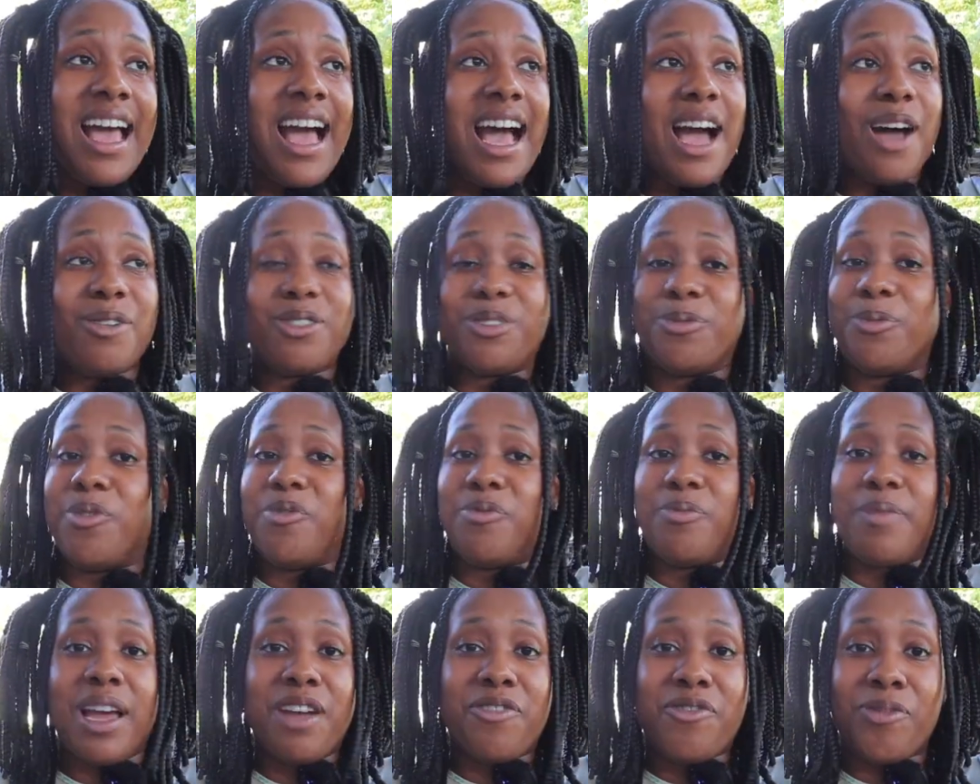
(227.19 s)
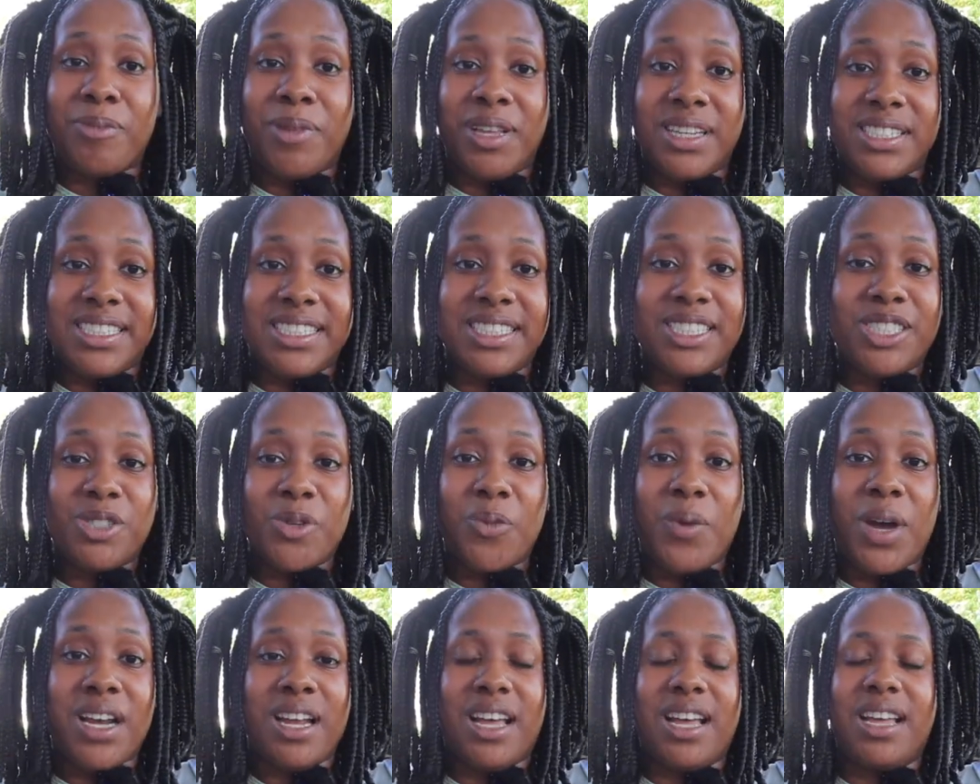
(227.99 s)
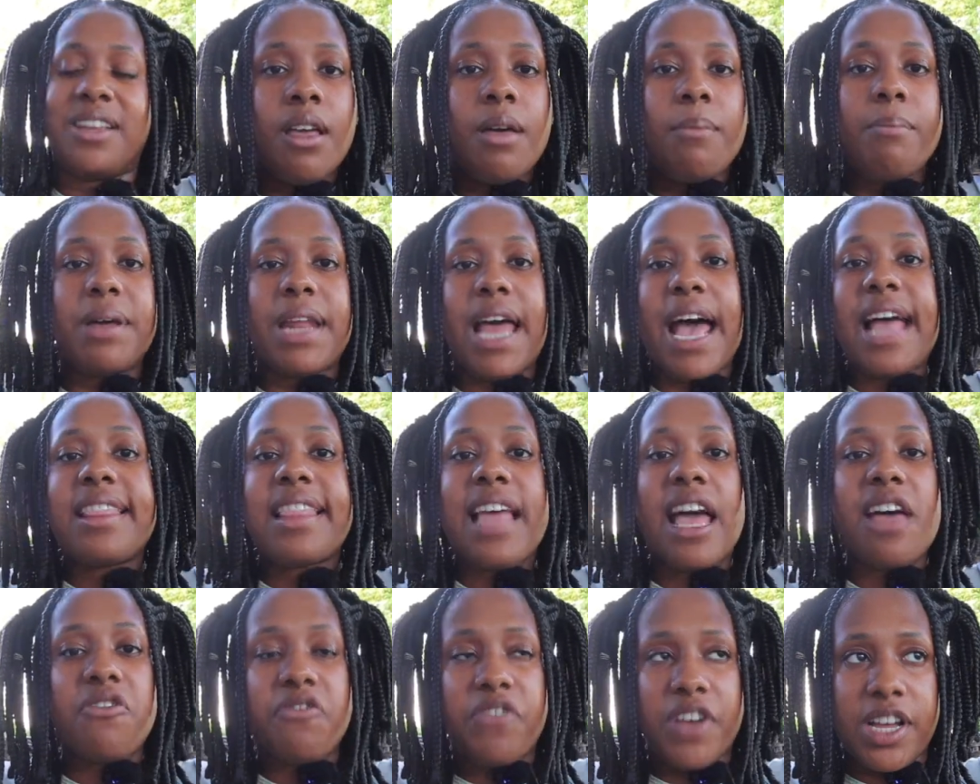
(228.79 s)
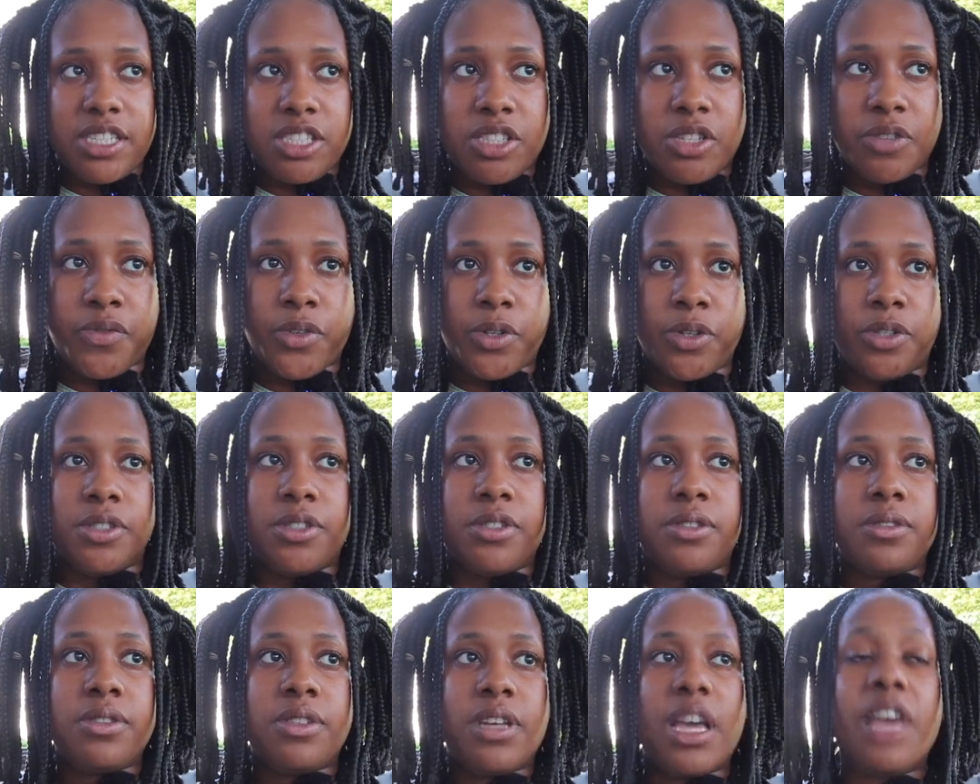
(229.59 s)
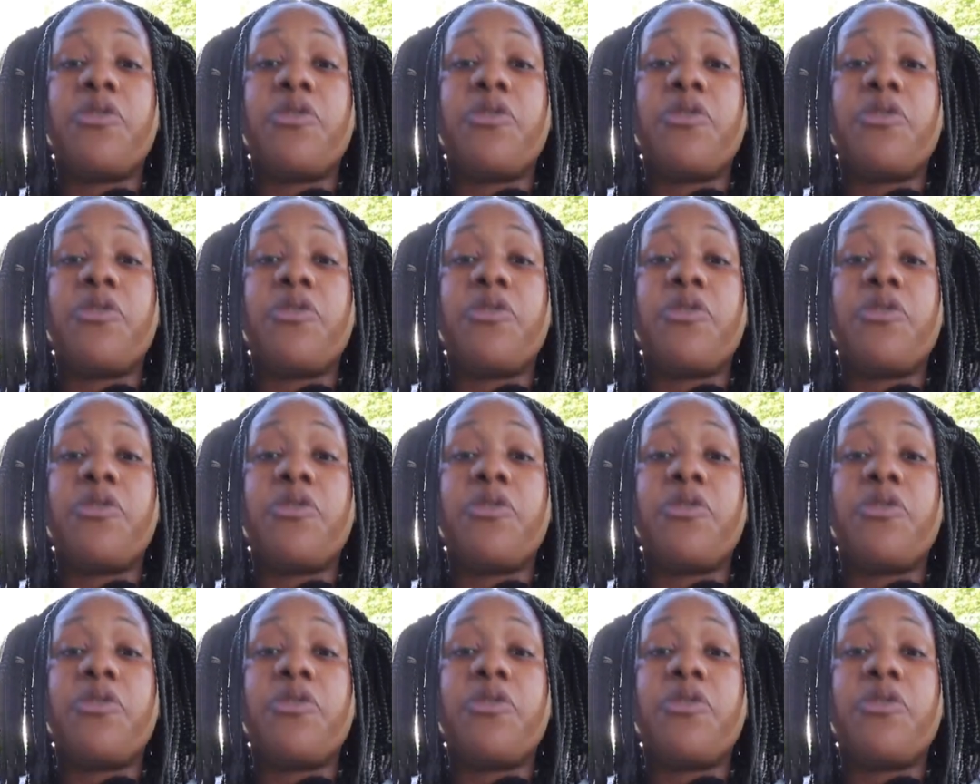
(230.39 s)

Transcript: I was moving back from London, so why not? But at that festival,